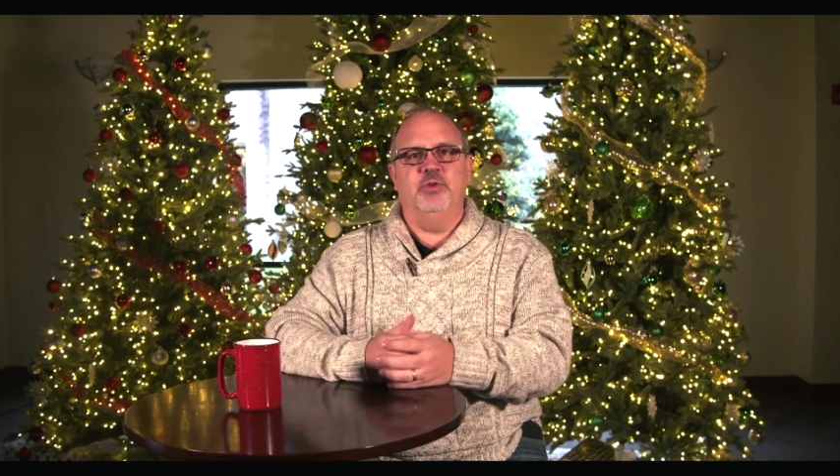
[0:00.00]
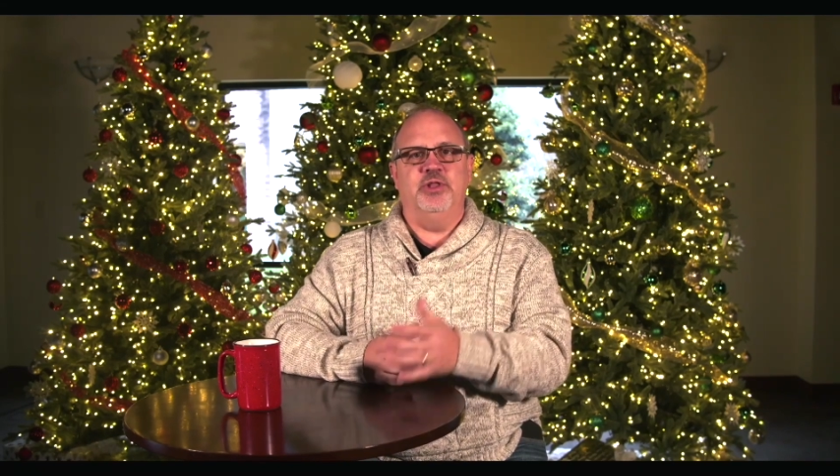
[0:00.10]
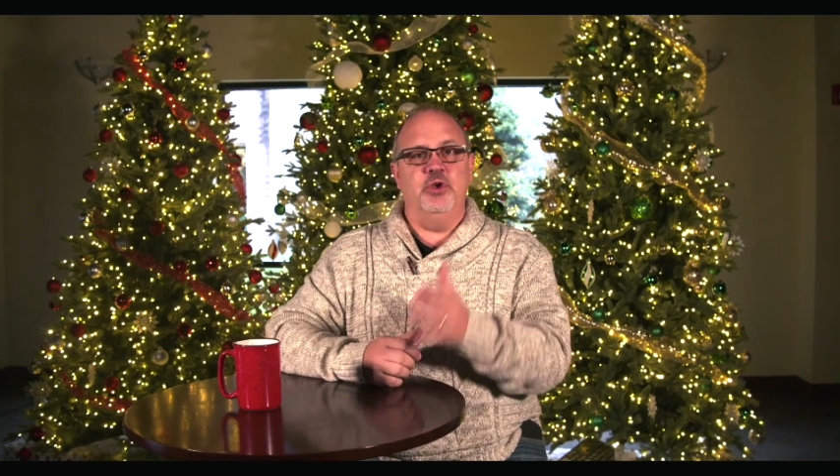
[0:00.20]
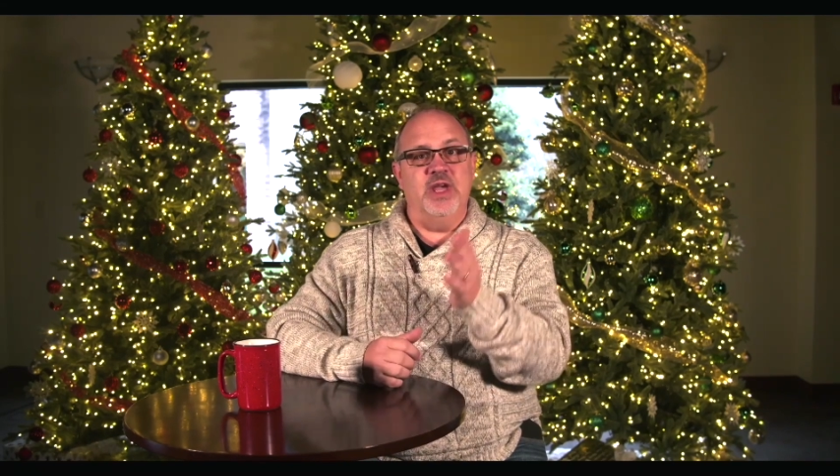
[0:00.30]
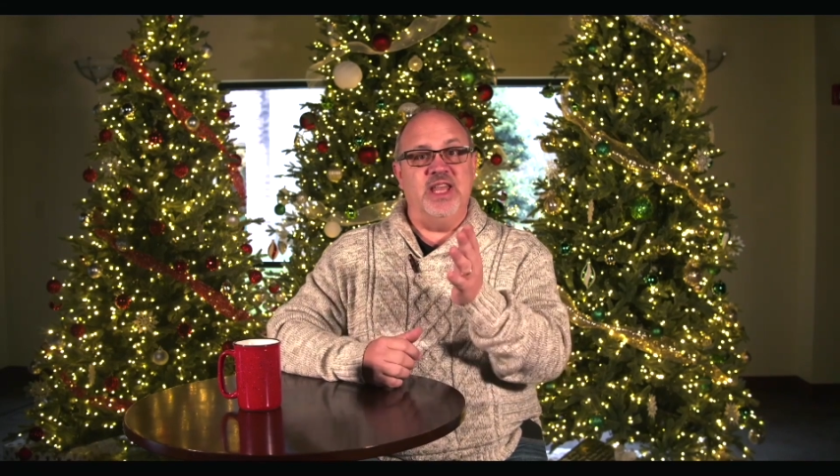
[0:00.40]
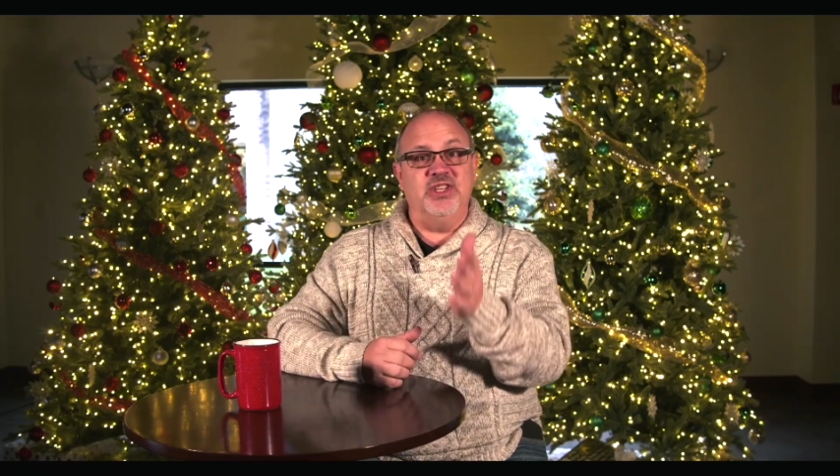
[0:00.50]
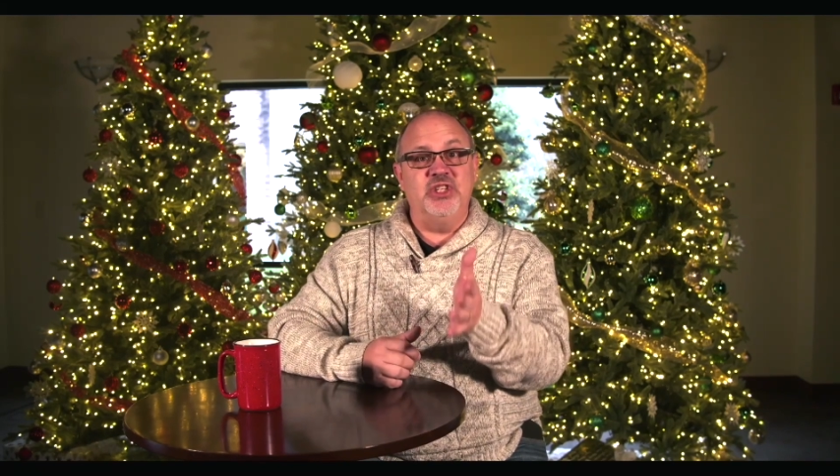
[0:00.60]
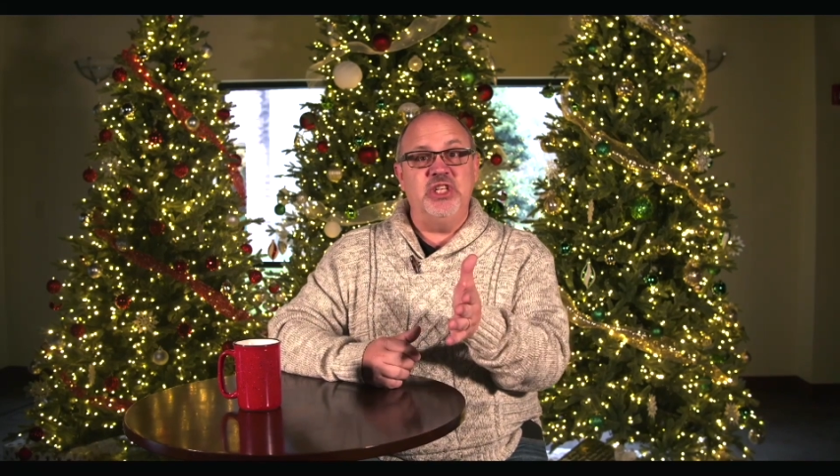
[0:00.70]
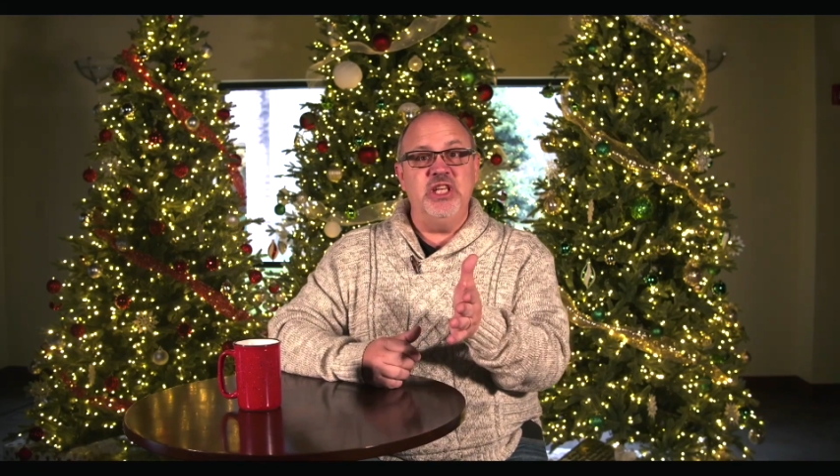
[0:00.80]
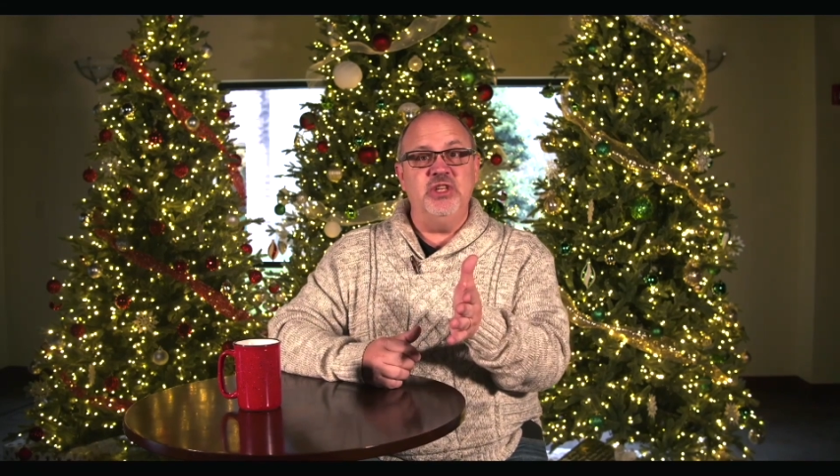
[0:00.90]
with you and
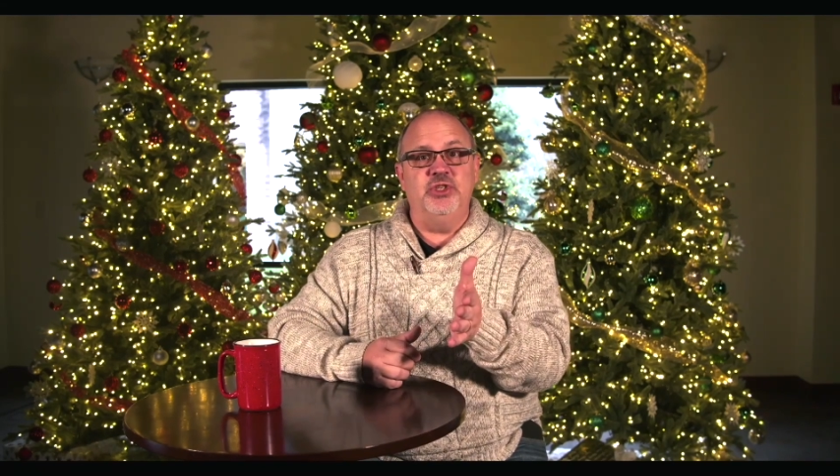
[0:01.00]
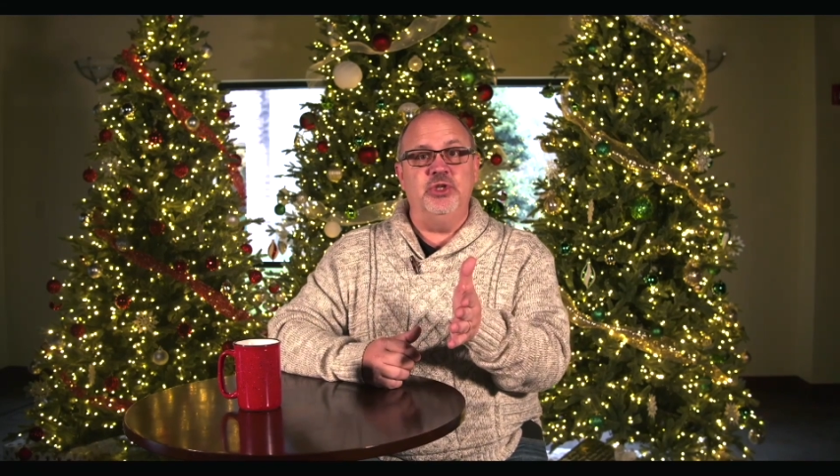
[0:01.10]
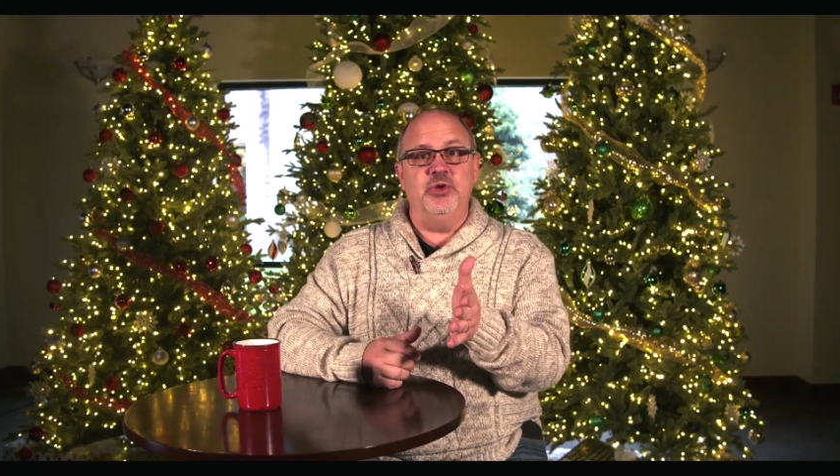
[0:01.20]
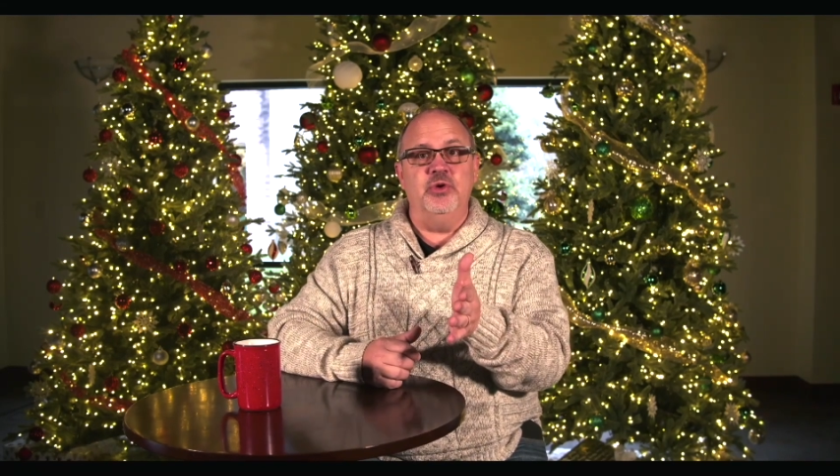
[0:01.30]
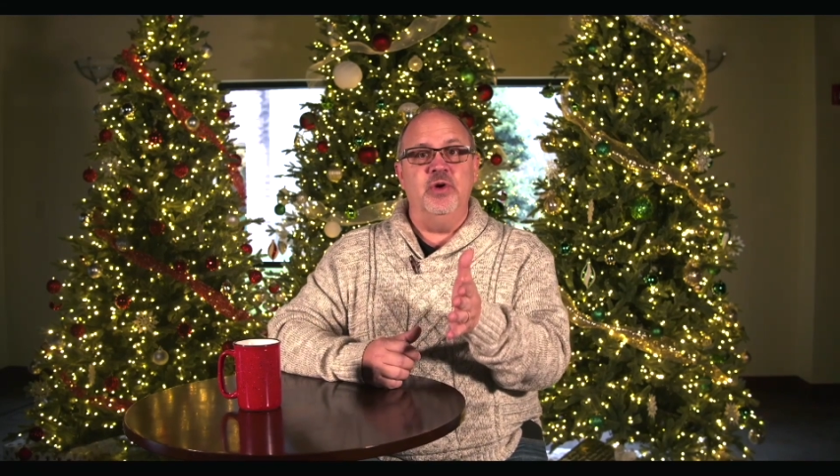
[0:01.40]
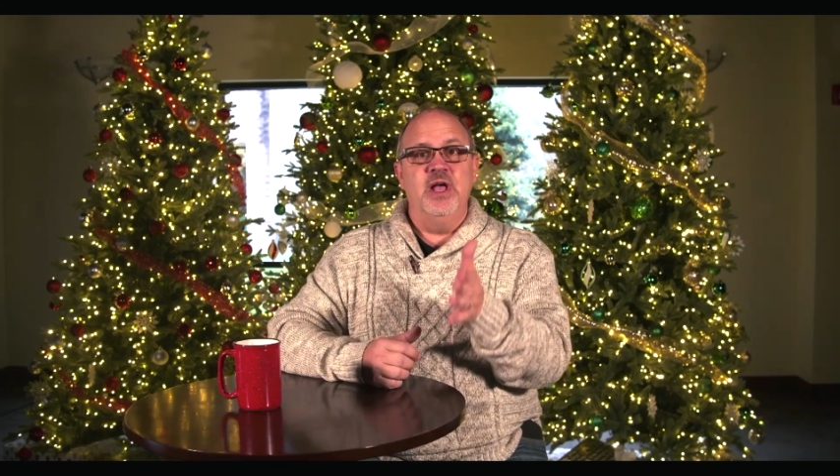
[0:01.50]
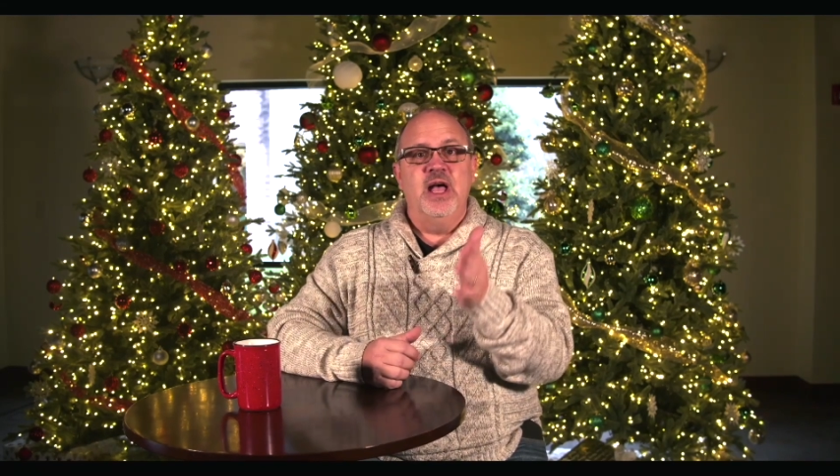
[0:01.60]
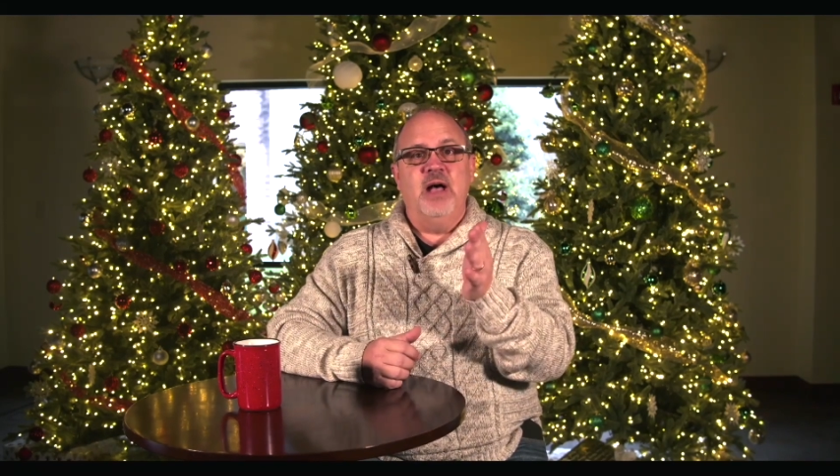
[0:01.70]
teach you